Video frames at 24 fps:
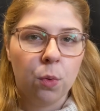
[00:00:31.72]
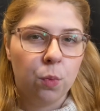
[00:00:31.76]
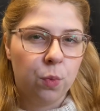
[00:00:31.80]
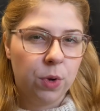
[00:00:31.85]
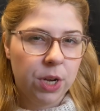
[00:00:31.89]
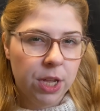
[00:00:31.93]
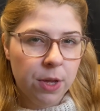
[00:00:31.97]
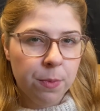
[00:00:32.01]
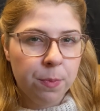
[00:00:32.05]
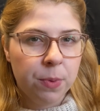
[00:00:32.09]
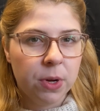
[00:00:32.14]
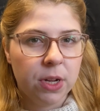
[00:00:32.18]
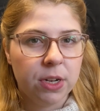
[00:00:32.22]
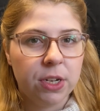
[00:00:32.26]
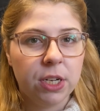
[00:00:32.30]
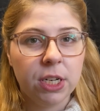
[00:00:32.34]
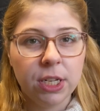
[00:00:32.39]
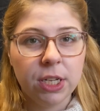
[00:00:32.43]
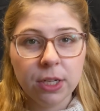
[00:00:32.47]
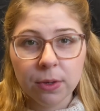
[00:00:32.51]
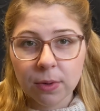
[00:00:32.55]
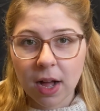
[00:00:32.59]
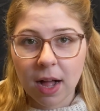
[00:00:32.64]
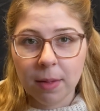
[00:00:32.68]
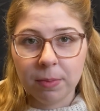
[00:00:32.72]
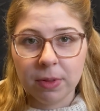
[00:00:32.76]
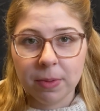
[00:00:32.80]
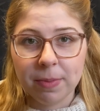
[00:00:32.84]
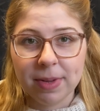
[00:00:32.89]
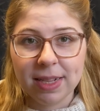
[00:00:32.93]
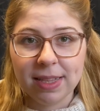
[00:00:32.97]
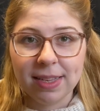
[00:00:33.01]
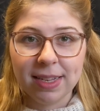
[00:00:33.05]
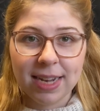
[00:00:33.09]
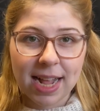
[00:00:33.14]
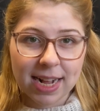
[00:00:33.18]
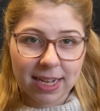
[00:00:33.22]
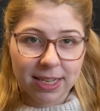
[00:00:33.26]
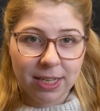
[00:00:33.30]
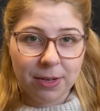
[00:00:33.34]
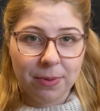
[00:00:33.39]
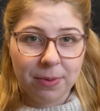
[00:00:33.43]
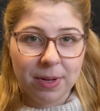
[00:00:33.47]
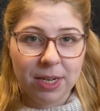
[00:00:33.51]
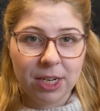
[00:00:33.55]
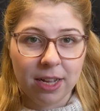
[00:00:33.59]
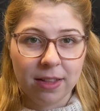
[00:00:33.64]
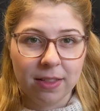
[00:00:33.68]
When you put two complements next to
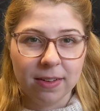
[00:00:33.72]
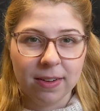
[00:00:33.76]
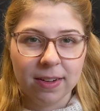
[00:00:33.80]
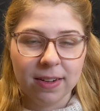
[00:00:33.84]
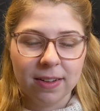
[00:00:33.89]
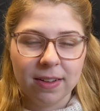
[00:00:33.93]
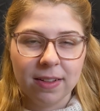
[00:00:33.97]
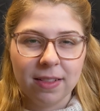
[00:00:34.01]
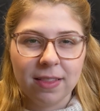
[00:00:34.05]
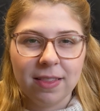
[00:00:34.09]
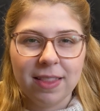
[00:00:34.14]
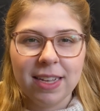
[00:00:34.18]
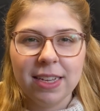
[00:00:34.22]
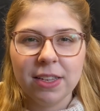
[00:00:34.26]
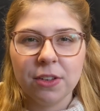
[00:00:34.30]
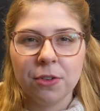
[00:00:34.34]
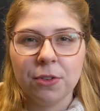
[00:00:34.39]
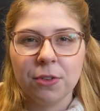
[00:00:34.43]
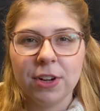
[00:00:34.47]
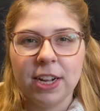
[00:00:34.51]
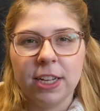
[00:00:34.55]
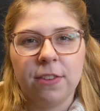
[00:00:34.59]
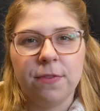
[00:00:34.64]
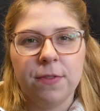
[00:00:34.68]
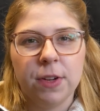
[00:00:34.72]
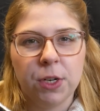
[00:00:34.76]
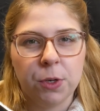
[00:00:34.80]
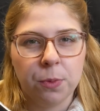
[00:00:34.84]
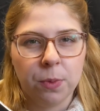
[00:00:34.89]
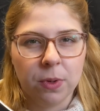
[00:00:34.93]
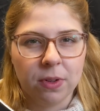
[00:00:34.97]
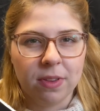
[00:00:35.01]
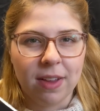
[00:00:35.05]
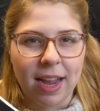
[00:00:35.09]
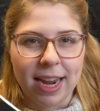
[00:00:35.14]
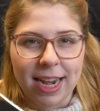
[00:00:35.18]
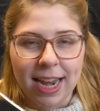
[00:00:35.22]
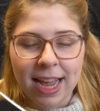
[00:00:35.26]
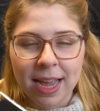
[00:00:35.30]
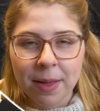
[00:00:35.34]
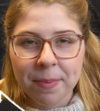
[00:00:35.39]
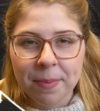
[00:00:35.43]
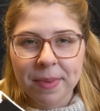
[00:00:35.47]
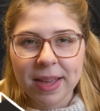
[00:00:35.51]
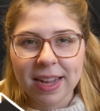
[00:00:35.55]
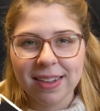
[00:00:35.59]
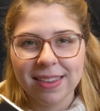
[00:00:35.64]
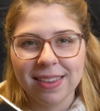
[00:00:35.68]
each other, this creates visual
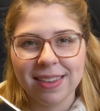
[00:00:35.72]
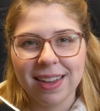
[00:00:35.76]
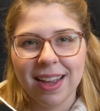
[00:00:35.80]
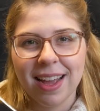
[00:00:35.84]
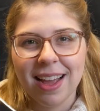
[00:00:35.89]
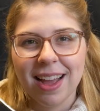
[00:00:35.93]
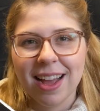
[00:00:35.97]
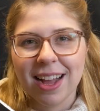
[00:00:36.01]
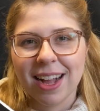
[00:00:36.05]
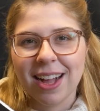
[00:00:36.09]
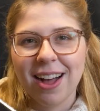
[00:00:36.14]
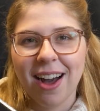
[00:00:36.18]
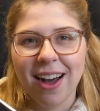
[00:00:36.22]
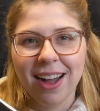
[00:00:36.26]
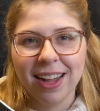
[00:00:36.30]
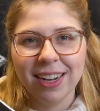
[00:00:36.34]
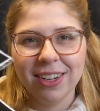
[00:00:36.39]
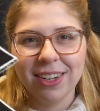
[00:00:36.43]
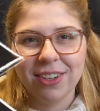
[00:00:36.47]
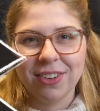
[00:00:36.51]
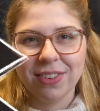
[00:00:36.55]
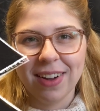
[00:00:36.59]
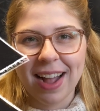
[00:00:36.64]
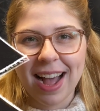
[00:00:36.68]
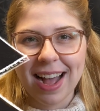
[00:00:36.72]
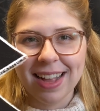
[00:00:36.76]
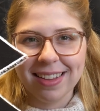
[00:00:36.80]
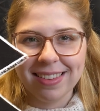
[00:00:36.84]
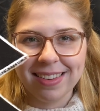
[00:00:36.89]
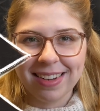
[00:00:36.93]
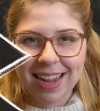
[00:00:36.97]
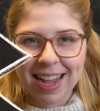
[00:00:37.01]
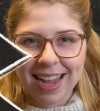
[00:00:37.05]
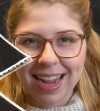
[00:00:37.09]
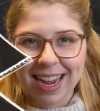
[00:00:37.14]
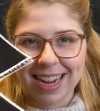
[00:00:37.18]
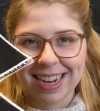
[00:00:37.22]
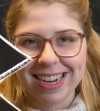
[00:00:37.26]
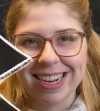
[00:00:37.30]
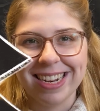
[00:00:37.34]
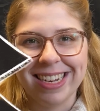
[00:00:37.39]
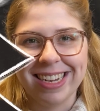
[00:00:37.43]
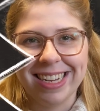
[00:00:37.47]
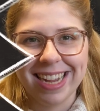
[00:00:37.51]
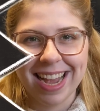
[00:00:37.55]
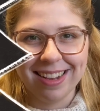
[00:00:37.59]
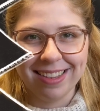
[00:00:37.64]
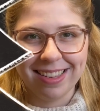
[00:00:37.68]
dynamics, contrast, and
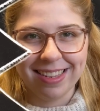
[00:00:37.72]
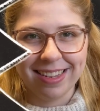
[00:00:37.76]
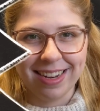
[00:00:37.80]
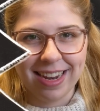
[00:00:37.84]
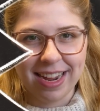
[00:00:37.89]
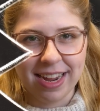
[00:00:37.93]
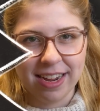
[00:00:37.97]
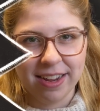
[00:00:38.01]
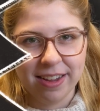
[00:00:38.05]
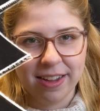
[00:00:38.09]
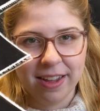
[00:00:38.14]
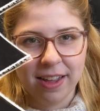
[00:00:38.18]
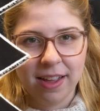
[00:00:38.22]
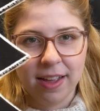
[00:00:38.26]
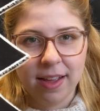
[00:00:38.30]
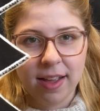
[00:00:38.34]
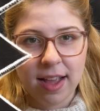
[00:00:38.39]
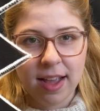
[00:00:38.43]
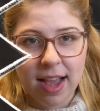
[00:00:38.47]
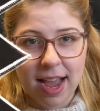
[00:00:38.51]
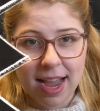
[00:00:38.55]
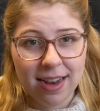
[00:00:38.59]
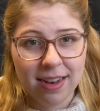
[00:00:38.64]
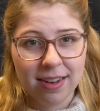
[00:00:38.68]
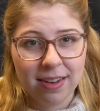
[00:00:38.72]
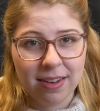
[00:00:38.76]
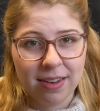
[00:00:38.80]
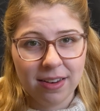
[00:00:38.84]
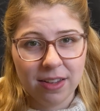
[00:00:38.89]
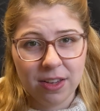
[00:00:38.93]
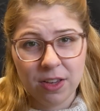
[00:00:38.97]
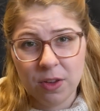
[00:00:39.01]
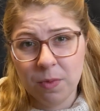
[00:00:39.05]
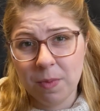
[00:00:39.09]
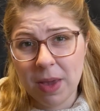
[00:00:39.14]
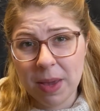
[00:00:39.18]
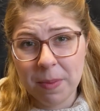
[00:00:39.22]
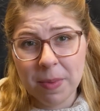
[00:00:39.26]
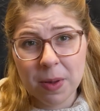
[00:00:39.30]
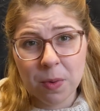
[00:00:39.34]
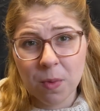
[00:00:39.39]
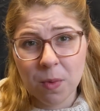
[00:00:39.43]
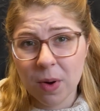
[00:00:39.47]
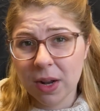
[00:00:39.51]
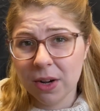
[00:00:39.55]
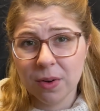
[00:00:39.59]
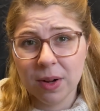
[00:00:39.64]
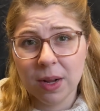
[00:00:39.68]
intensity. And you may be
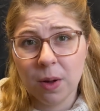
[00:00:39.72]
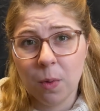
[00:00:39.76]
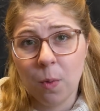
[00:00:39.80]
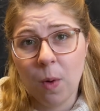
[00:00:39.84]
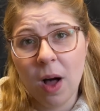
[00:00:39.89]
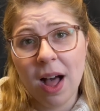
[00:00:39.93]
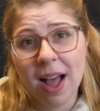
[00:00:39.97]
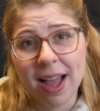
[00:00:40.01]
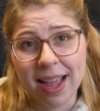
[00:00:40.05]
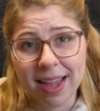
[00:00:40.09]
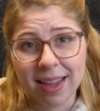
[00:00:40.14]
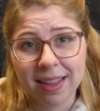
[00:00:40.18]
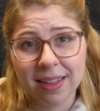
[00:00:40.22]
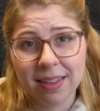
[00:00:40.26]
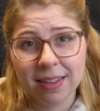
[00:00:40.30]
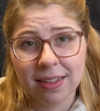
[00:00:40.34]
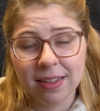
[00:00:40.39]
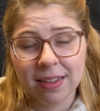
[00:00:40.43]
wondering why.